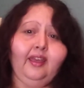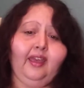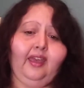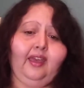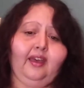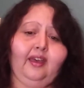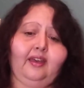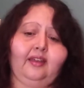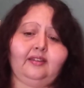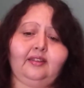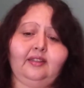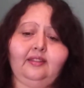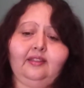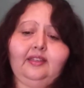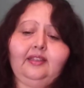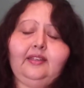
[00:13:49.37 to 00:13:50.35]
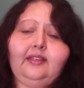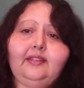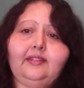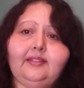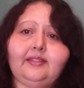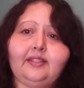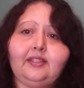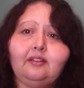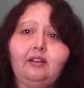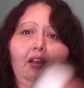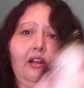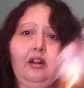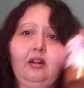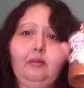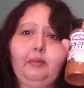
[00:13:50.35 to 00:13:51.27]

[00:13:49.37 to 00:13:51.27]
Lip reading: and these are